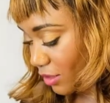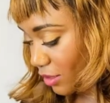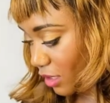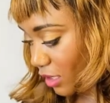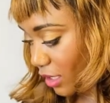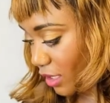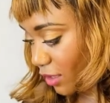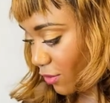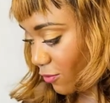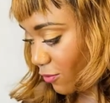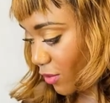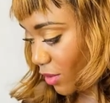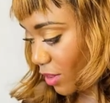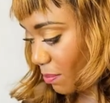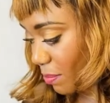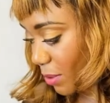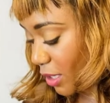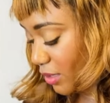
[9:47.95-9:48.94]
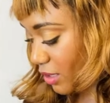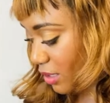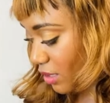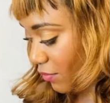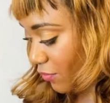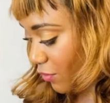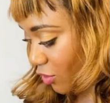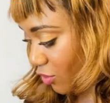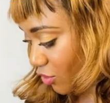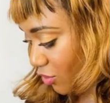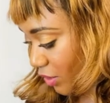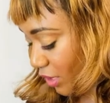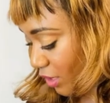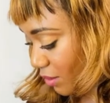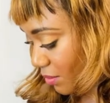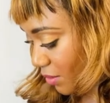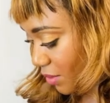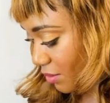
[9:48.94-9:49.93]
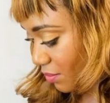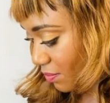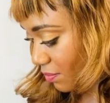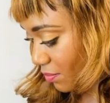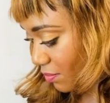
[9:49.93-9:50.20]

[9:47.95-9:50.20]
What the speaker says: You're looking for the person of your dreams.